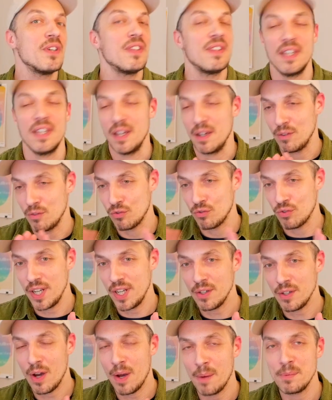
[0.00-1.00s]
They have
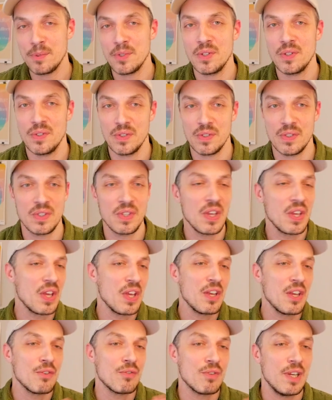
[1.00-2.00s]
great options,
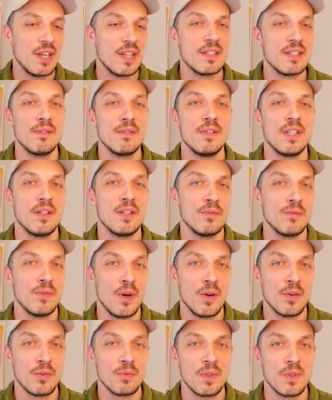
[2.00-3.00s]
relatively
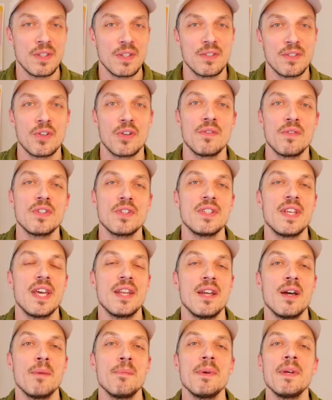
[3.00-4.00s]
involved with the server
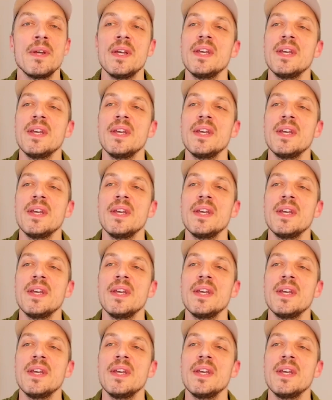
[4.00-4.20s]
setup.